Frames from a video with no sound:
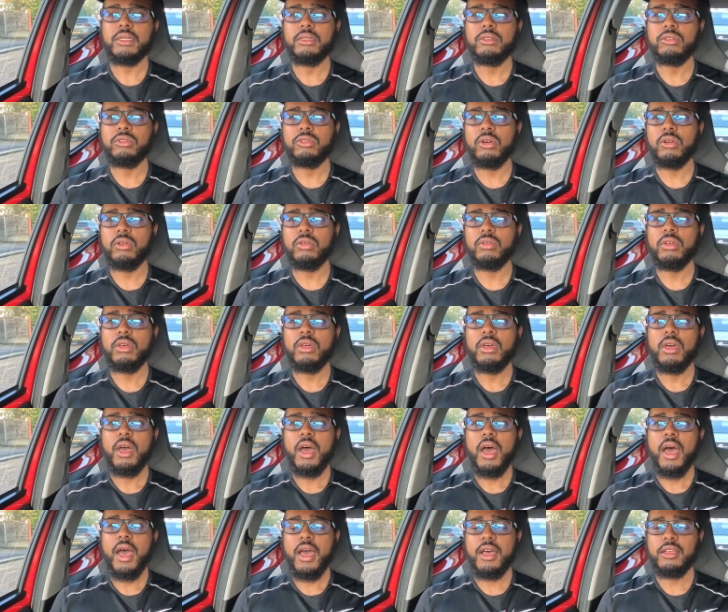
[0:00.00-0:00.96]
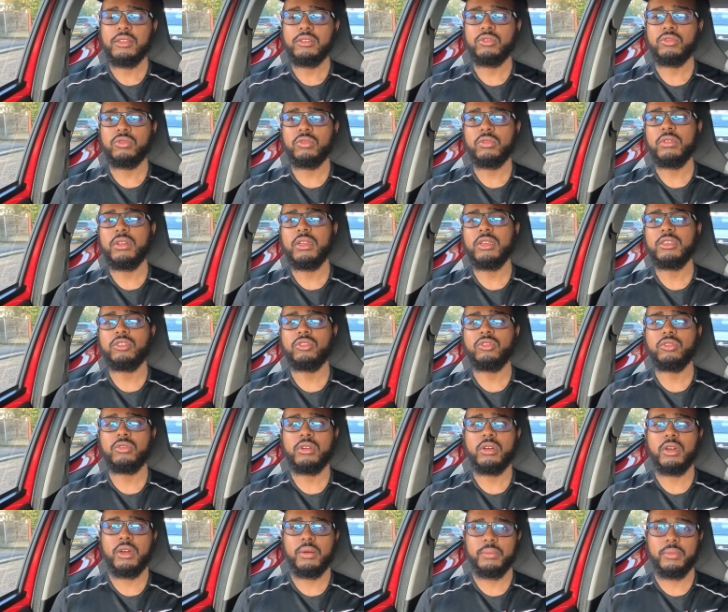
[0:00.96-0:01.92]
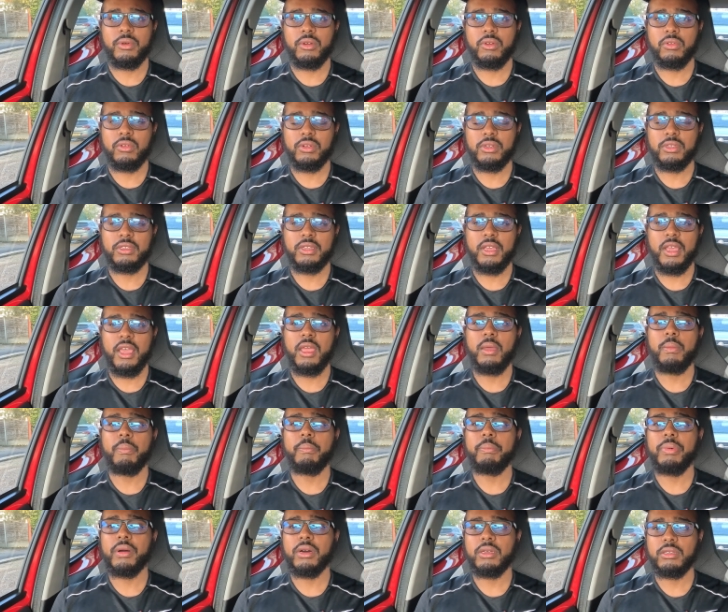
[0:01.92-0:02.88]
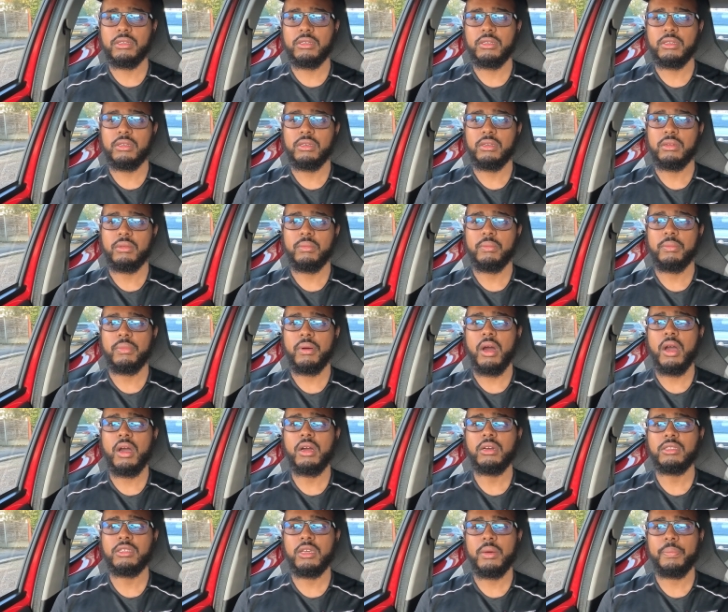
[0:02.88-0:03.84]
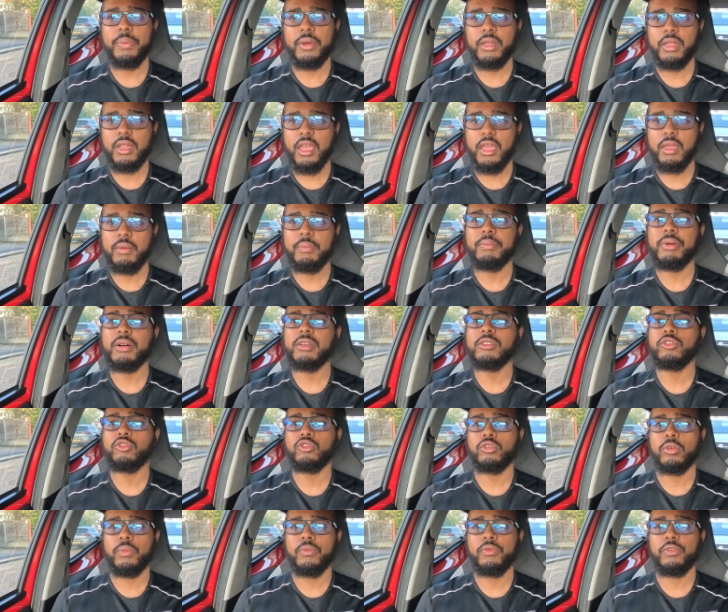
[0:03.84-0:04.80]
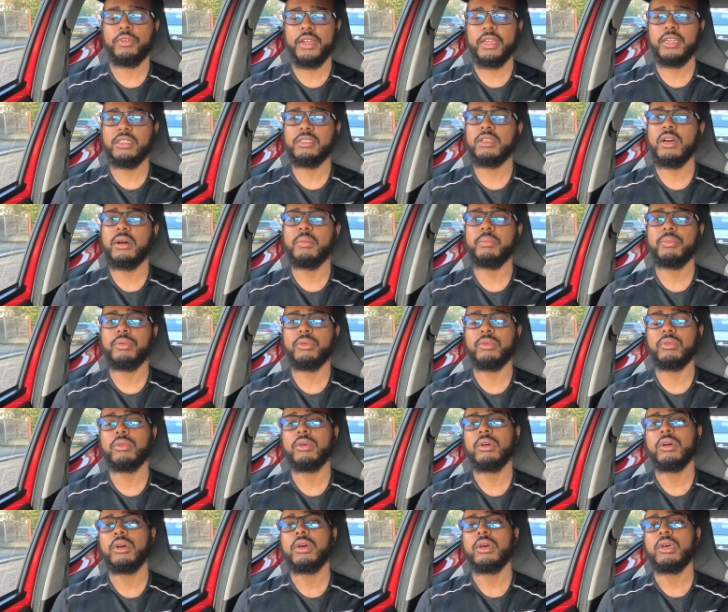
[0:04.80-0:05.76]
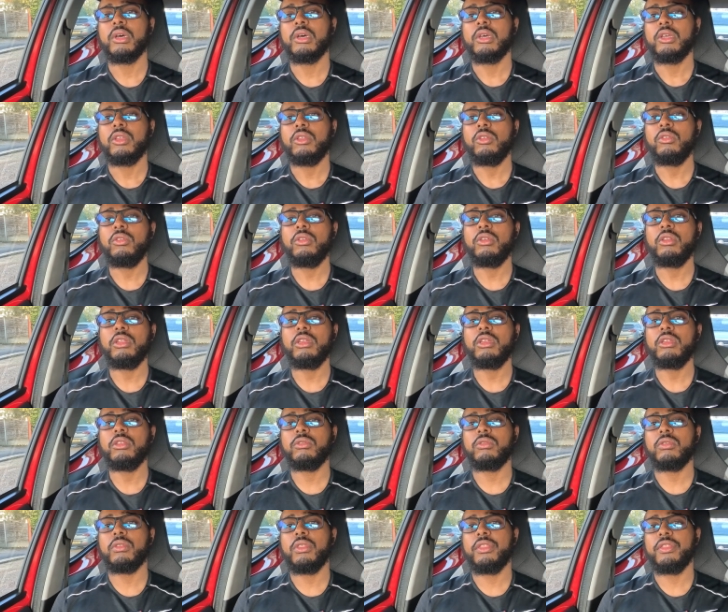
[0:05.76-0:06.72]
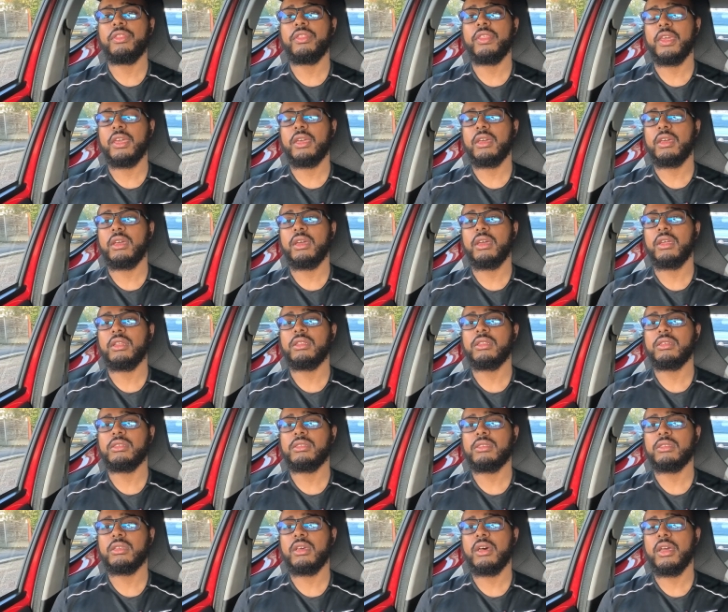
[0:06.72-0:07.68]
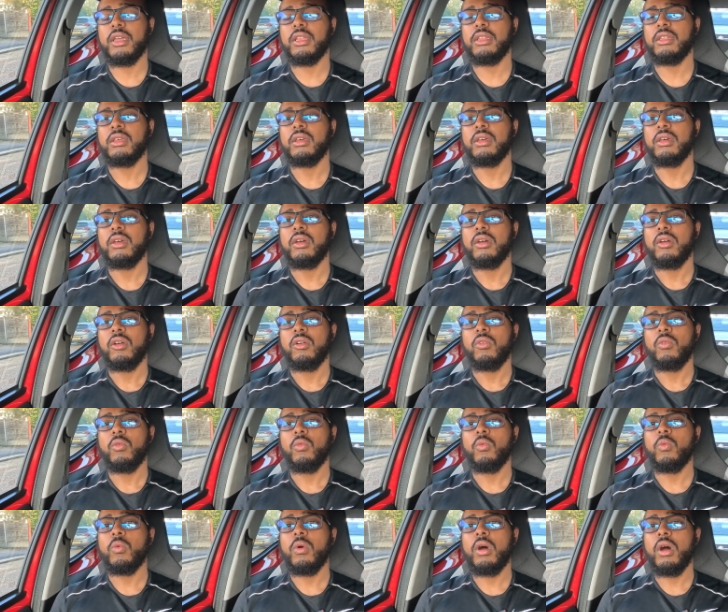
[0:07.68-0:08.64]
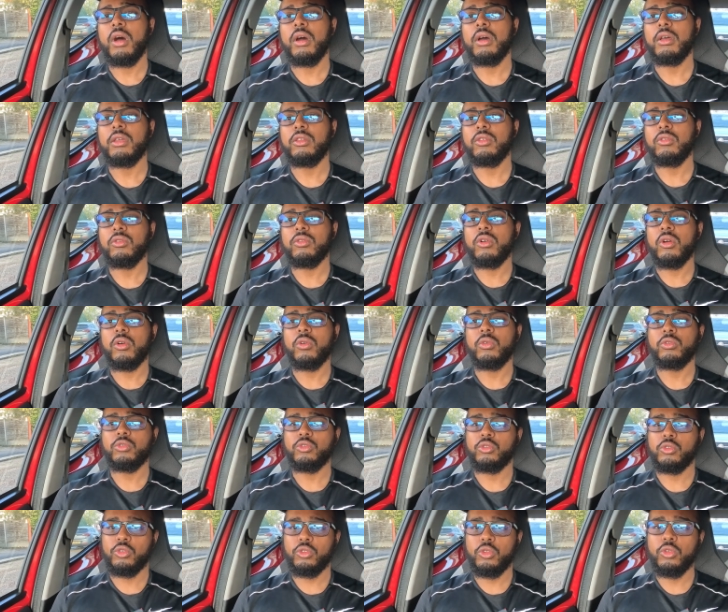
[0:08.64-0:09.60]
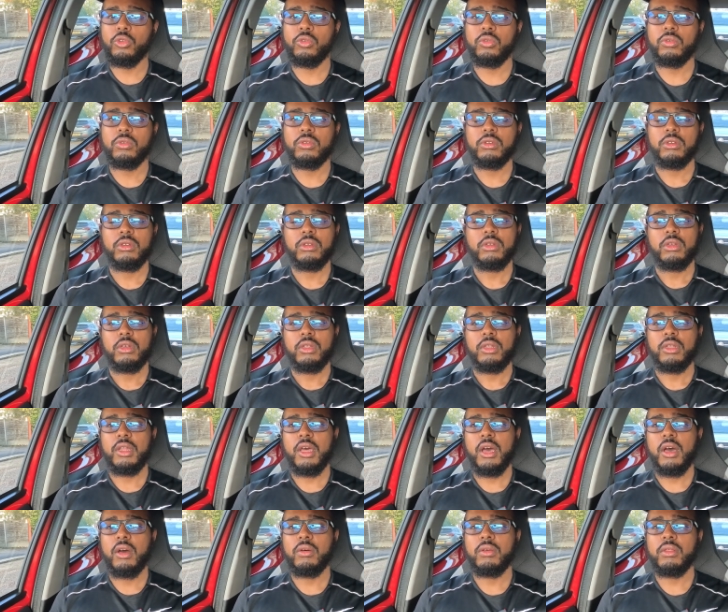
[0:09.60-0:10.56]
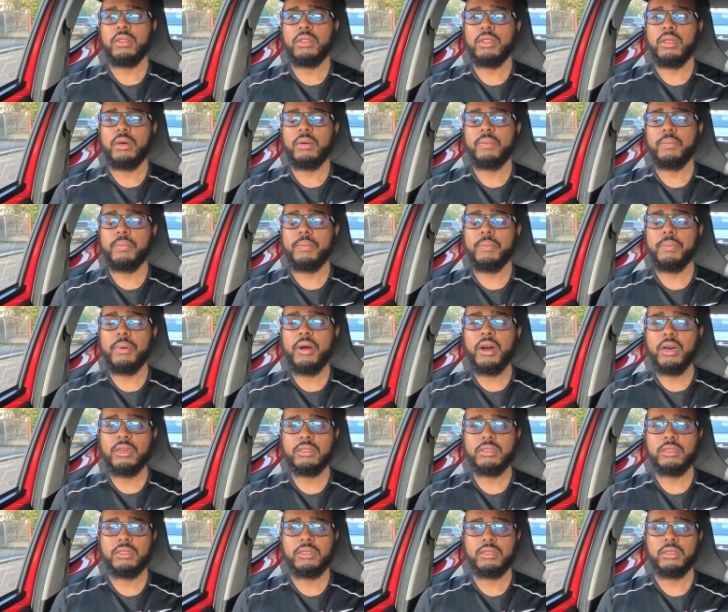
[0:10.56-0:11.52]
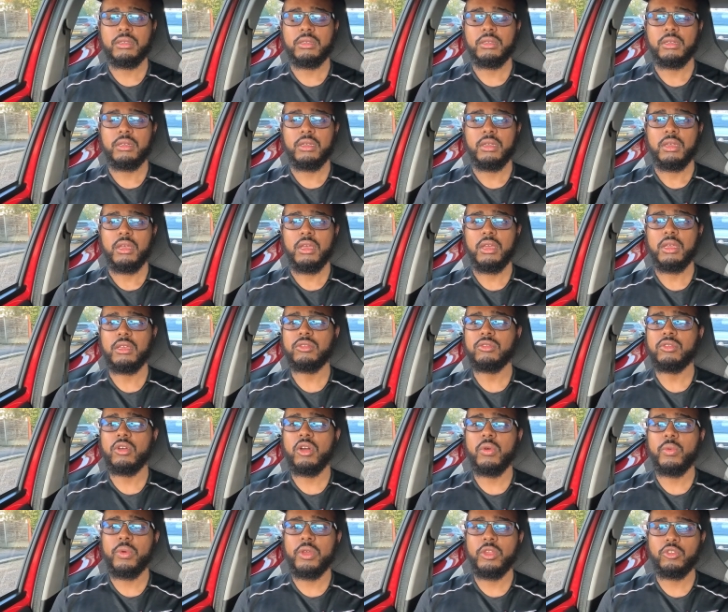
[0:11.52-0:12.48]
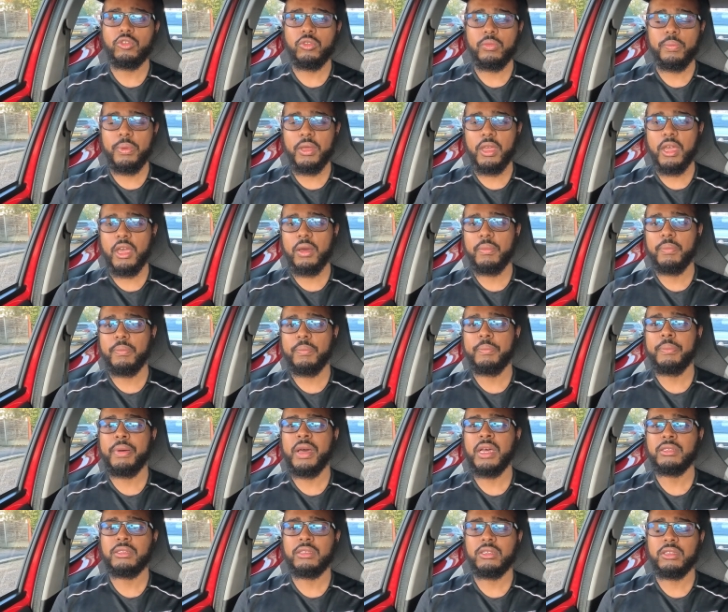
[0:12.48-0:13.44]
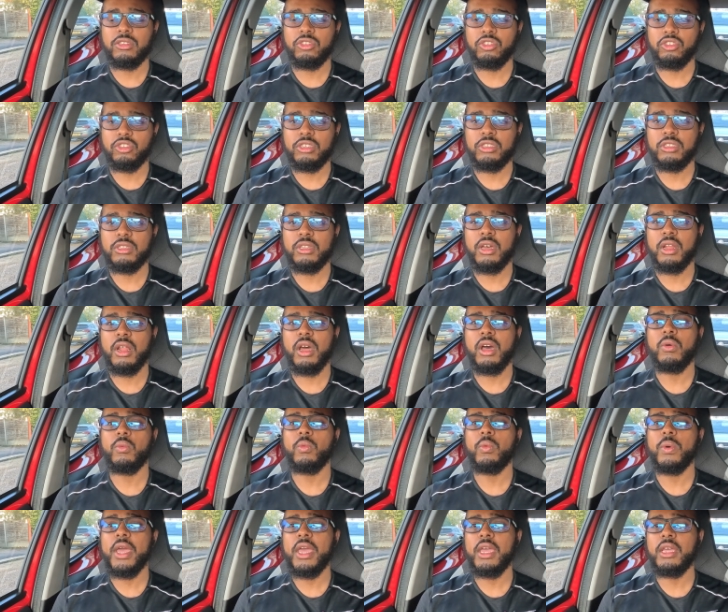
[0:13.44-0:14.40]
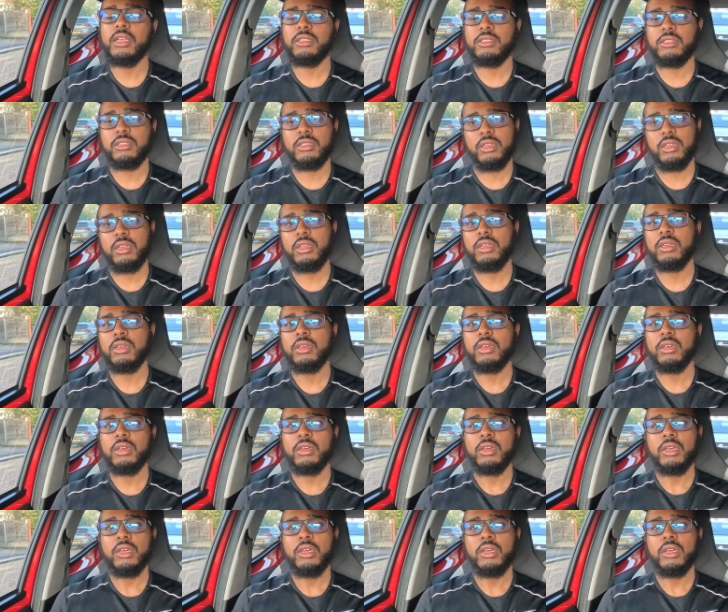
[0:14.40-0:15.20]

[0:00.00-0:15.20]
So as soon as you come across a bus parked up at a bus stop, for example, you need to think and decide what you're going to do. Now, the bus is going to pick up passengers that are waiting